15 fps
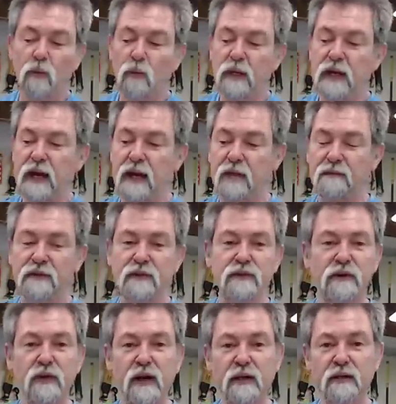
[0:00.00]
we have the
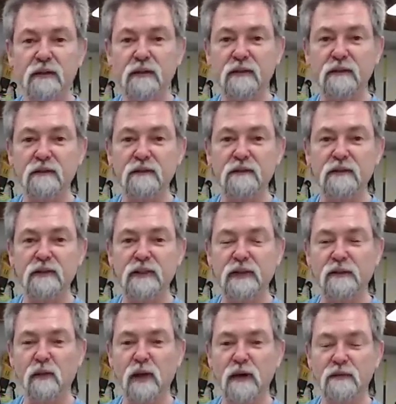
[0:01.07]
Triton
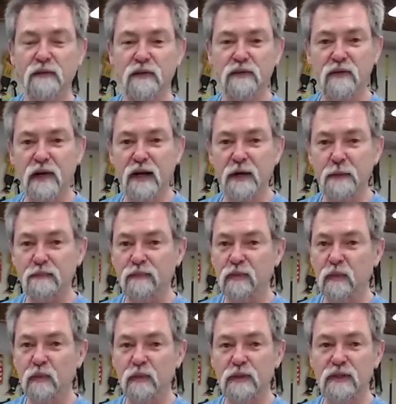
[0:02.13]
giveaway for Australia,
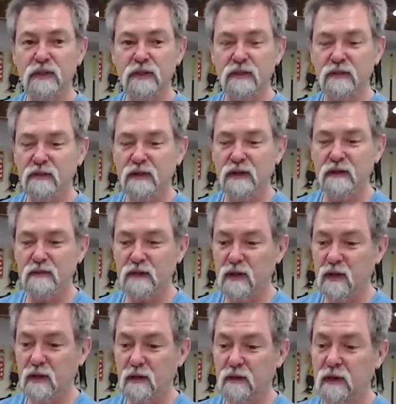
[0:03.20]
which is, you know,
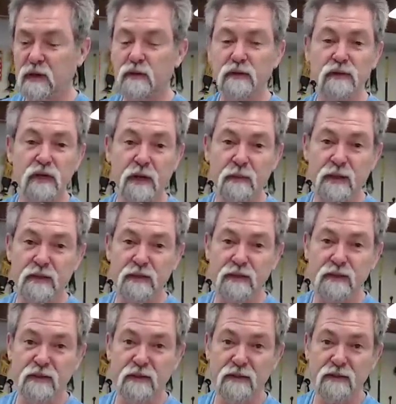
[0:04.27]
thank you so much
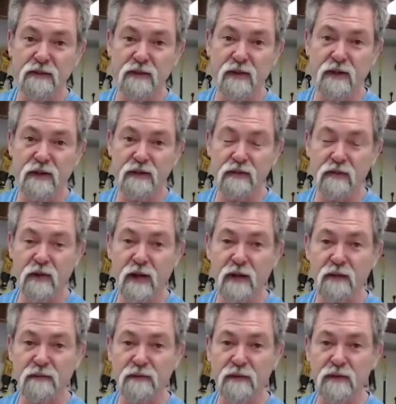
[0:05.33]
to Triton
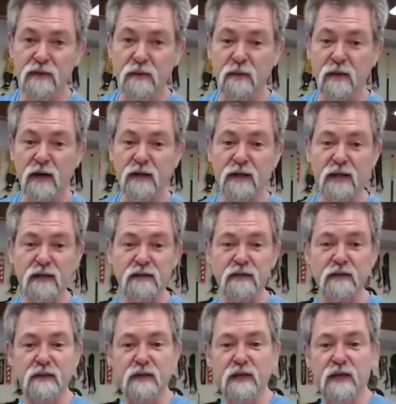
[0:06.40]
Australia for supplying that as
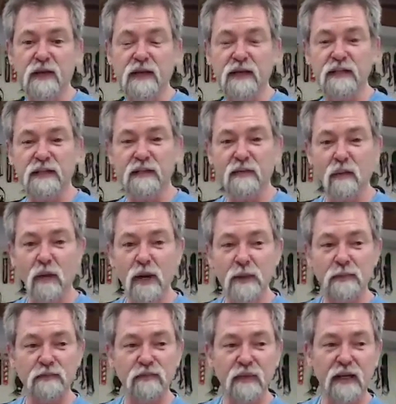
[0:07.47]
a
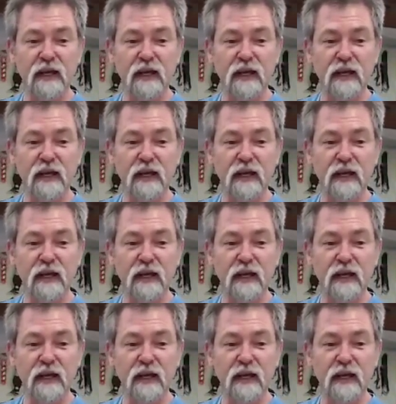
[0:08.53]
giveaway.